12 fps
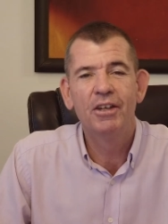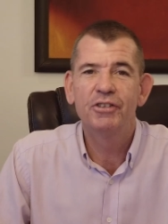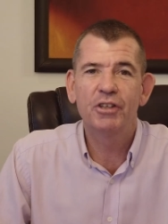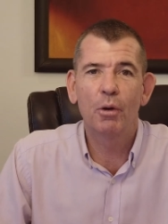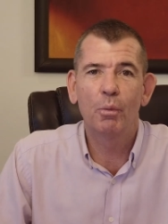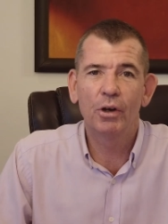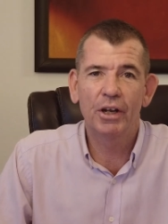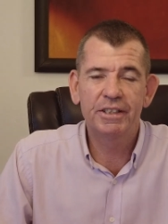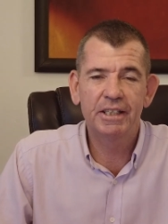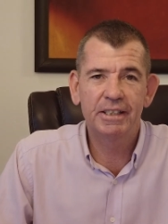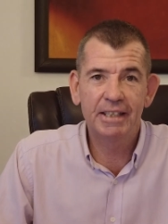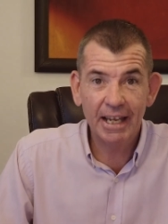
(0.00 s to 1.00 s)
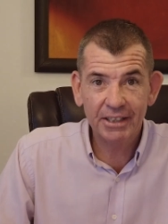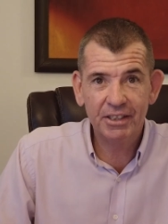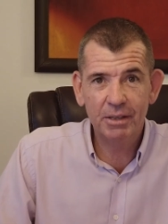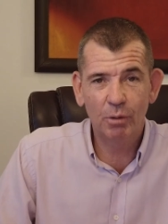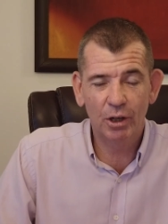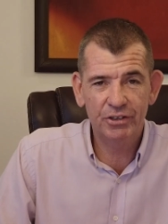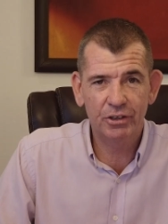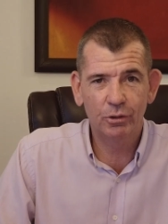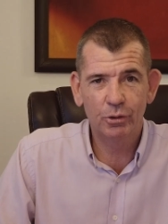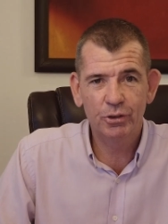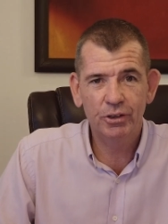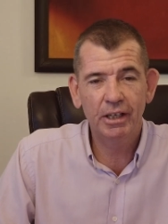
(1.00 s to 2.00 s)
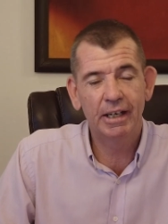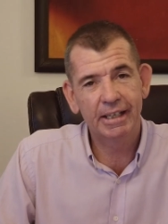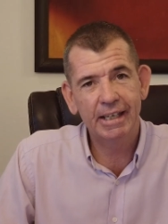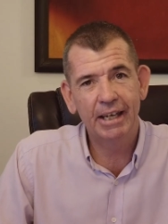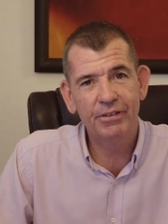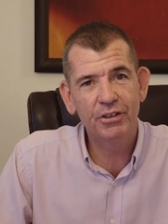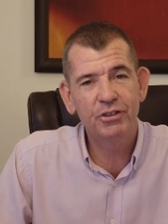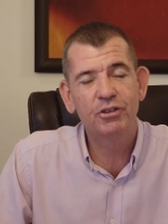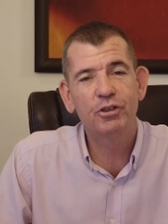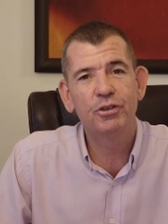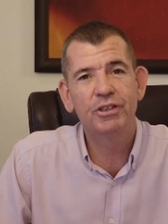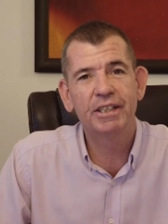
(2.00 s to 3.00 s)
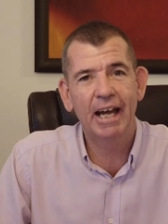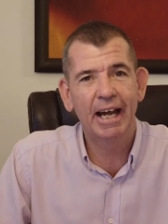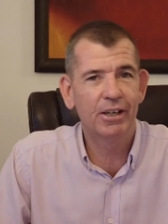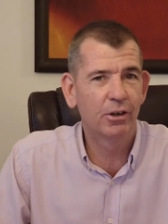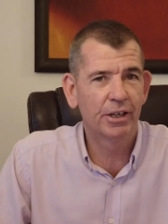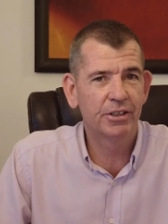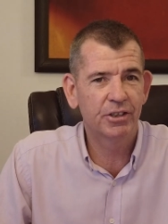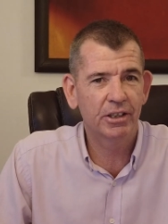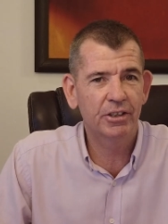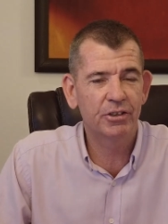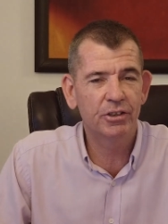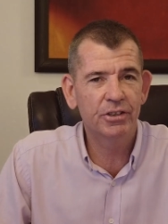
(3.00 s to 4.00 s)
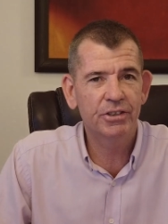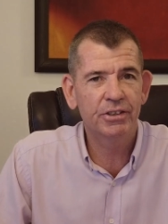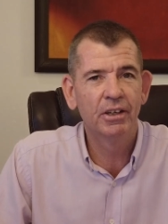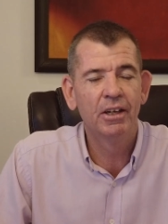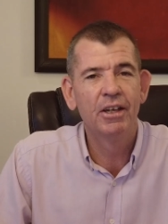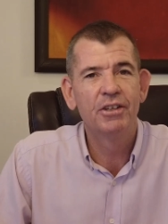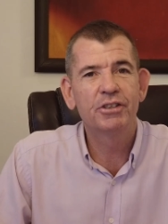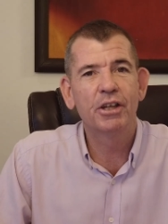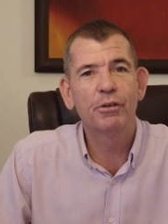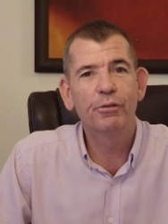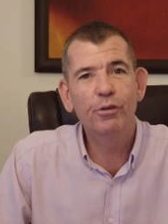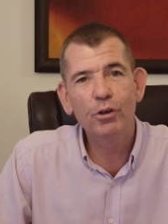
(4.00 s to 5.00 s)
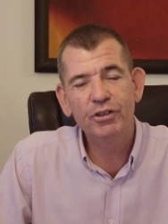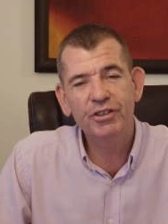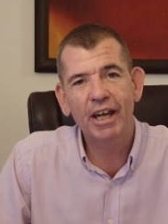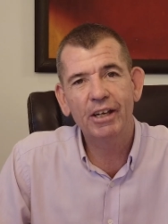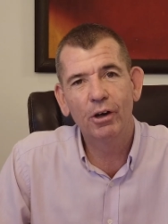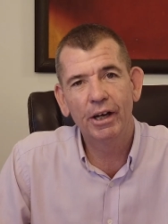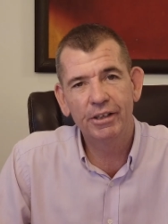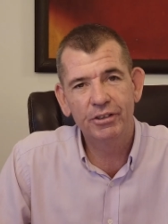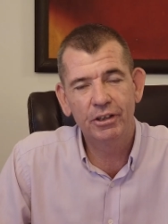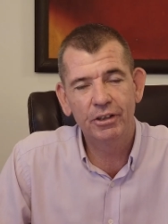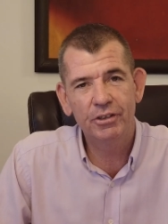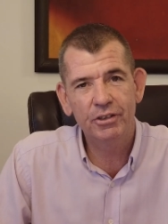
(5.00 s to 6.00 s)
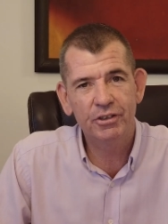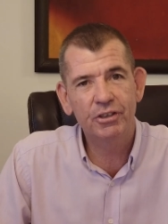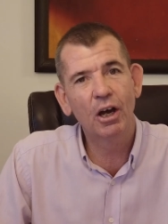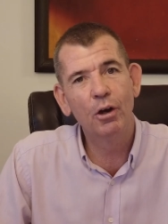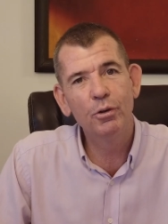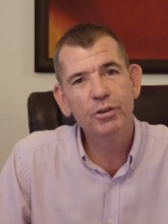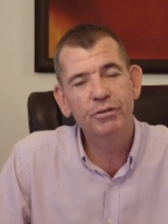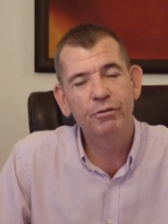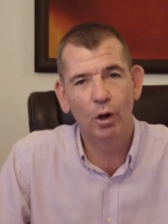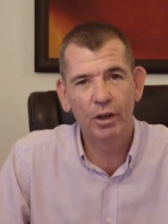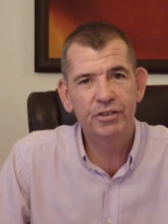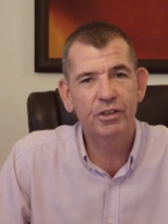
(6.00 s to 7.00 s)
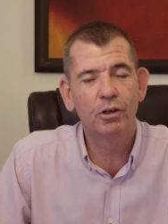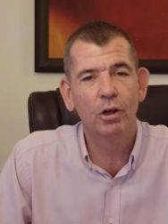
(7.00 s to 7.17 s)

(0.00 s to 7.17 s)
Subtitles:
So what I did next in my solution, and again, this is using AI intelligence. So the first AI intelligence goes, finds the